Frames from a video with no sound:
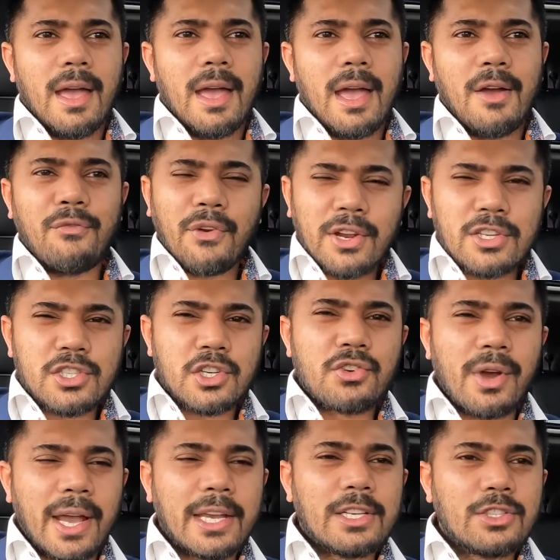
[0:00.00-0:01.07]
I think it does a
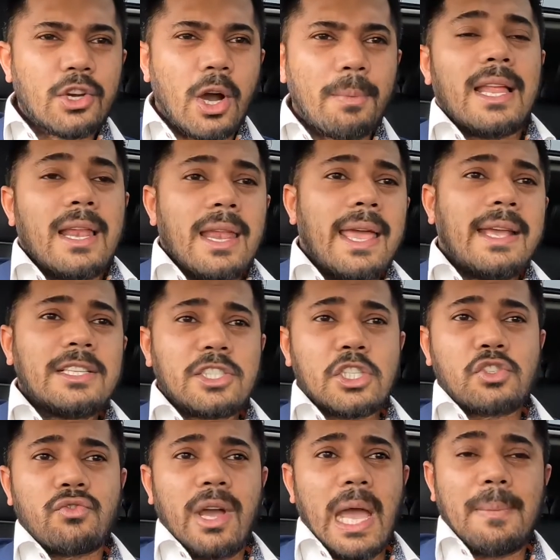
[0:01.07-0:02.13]
cracking job. Like and
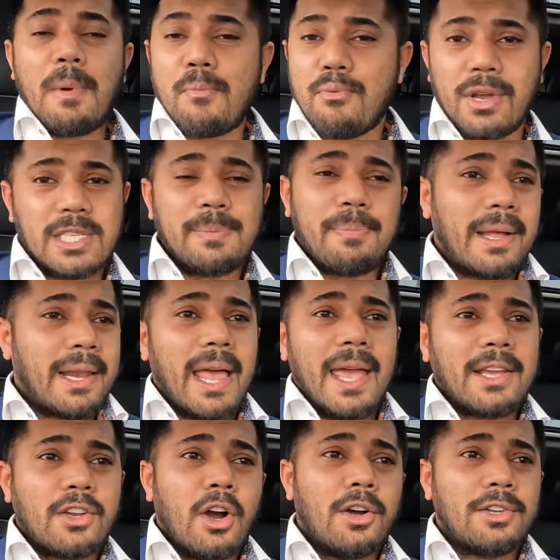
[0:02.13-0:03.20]
subscribe, press the bell
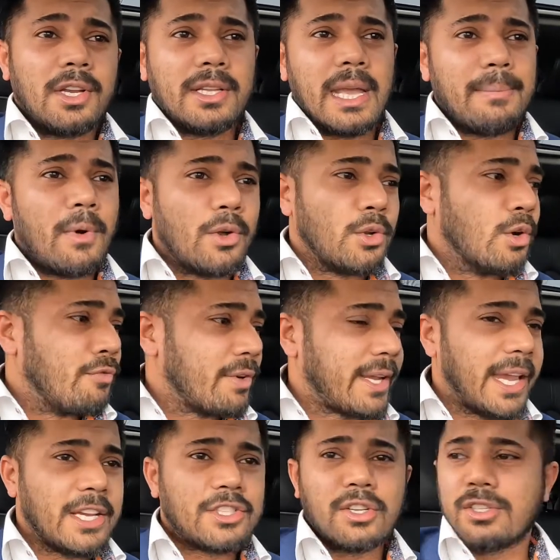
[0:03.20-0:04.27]
icon, you'll get more
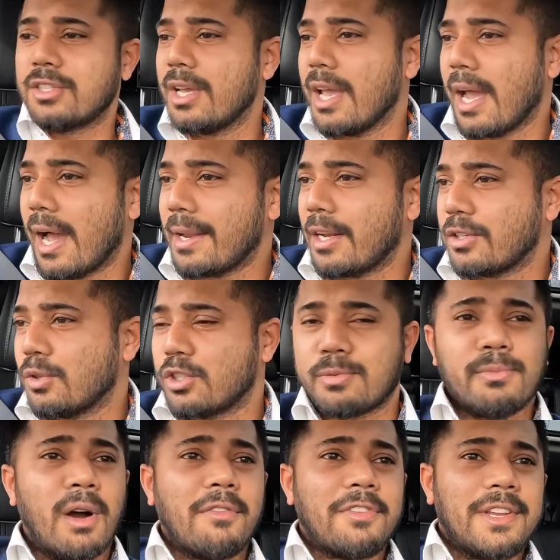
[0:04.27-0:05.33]
notifications, and I'll do some
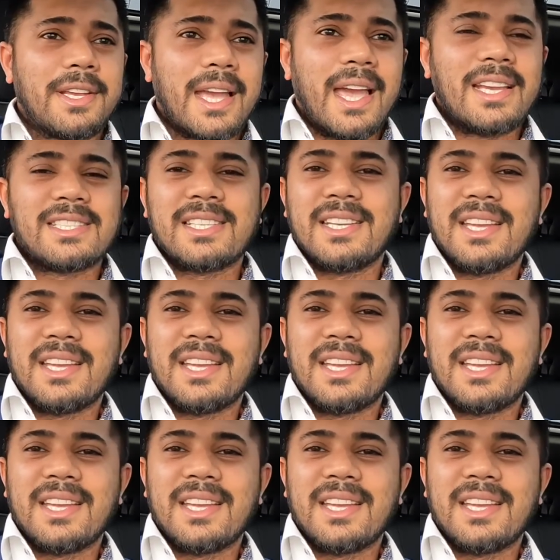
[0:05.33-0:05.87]
more for you guys.